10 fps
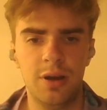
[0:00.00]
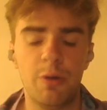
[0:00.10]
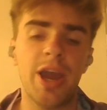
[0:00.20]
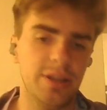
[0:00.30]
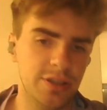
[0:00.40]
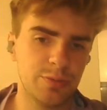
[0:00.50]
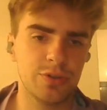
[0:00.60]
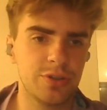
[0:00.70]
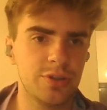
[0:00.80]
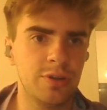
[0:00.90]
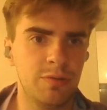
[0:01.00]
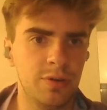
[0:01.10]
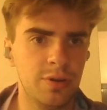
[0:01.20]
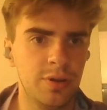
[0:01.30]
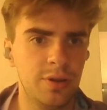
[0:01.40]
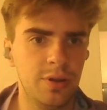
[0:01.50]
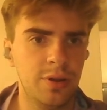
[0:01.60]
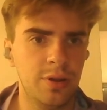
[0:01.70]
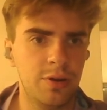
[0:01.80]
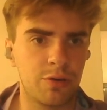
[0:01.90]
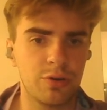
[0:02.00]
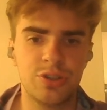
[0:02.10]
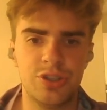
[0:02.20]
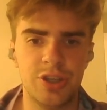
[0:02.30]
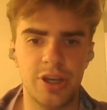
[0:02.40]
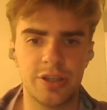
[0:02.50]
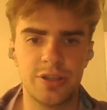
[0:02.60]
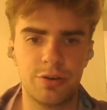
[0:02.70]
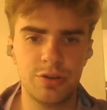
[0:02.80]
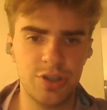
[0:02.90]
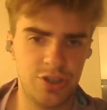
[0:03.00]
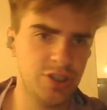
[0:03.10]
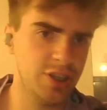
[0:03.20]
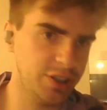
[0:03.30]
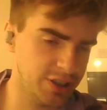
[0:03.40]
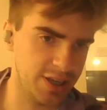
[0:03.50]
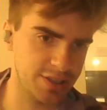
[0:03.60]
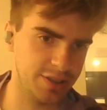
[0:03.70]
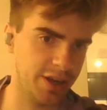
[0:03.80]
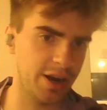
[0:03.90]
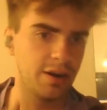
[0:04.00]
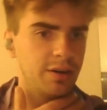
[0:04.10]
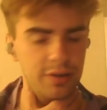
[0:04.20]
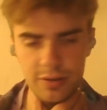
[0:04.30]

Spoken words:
Okay, this was rook c6. Rook c6 and he doesn't care.